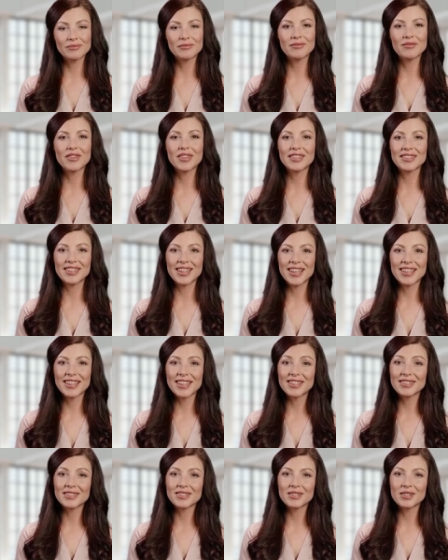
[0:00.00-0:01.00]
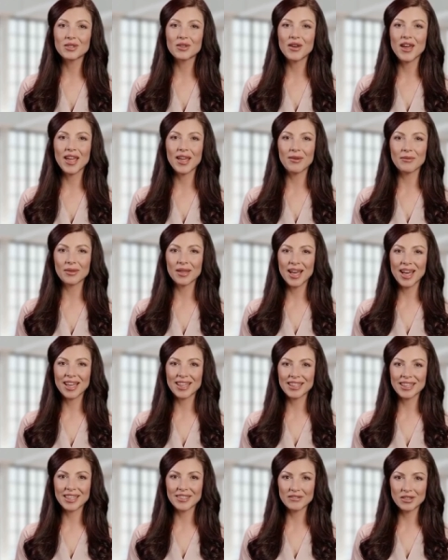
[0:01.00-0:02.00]
Please like and subscribe,
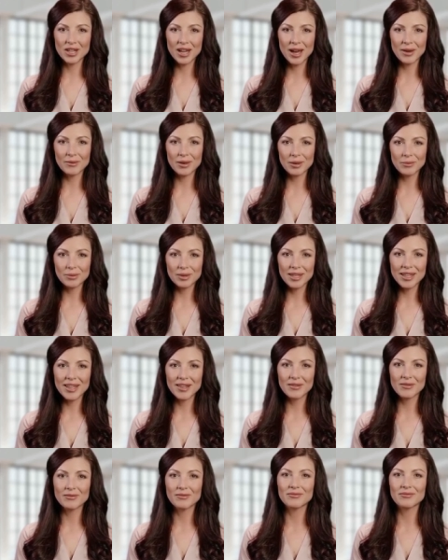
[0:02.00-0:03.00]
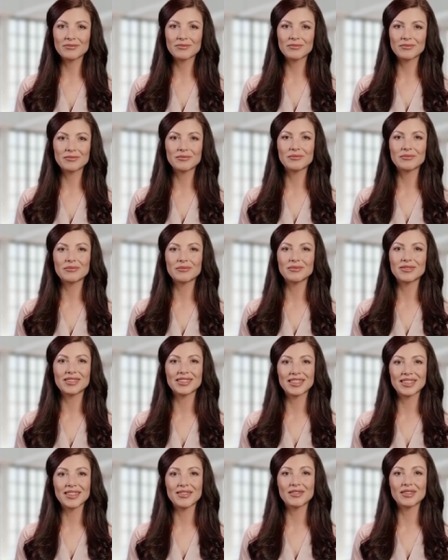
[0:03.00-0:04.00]
and leave a comment below.
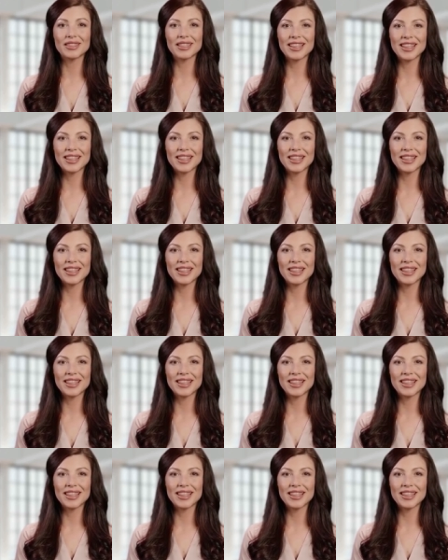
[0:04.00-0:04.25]
See you in the